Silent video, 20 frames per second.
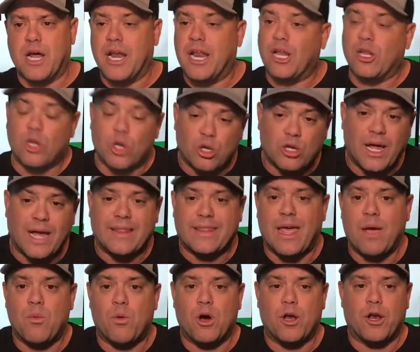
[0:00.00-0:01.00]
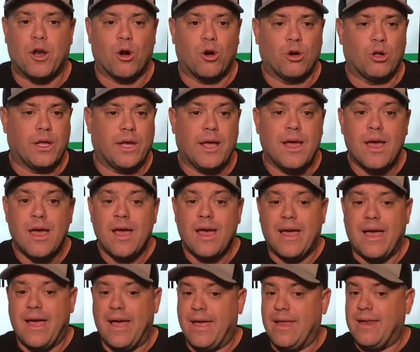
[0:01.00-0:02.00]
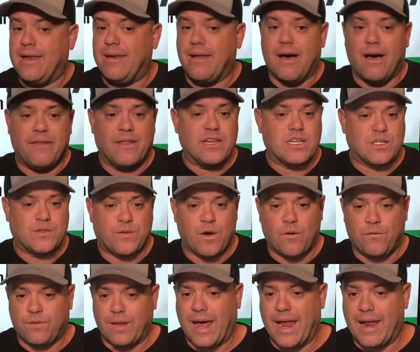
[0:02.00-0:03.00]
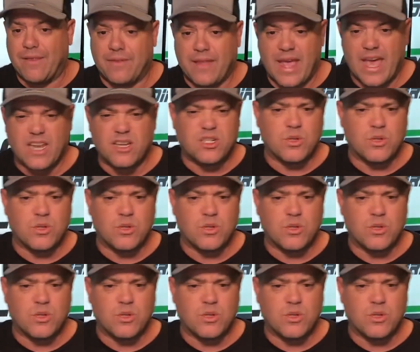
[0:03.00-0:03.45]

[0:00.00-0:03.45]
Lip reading: It looked like they would early, and they just fell flat at the end.